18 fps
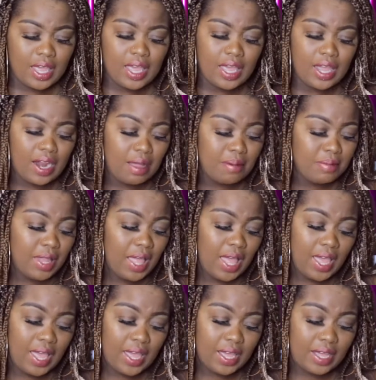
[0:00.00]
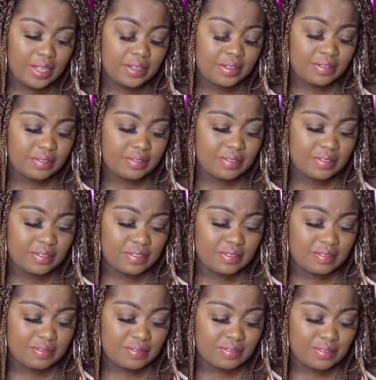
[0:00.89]
And I'm like,
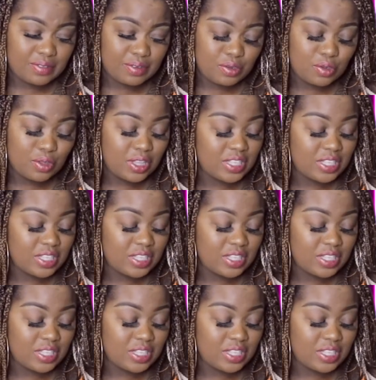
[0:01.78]
ooh,